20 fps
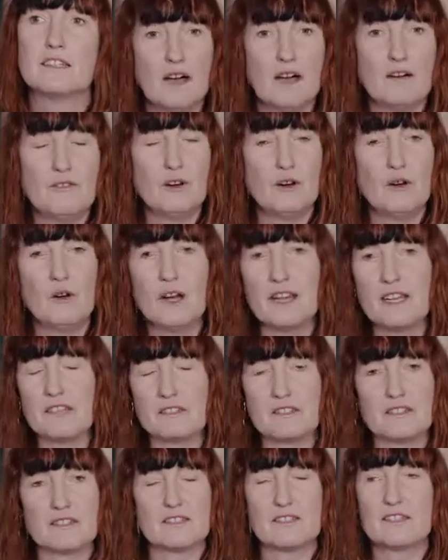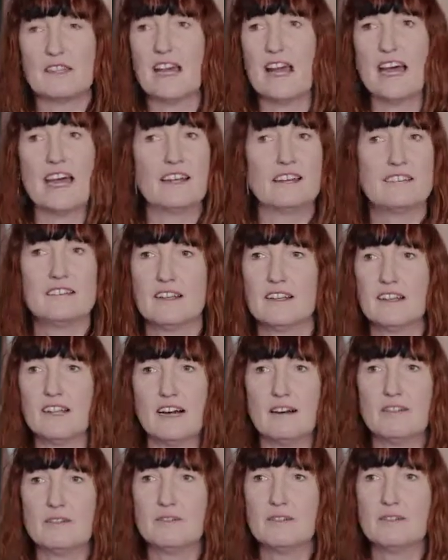I've always had a
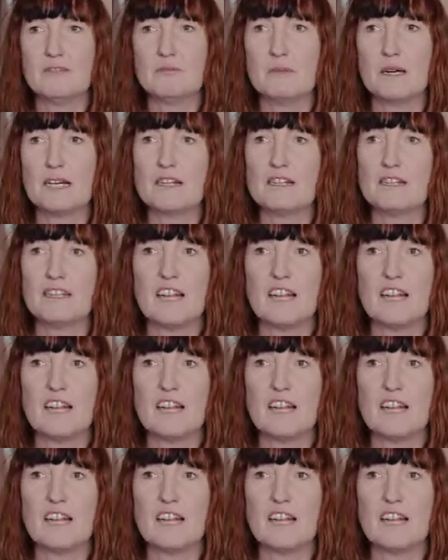love of metal,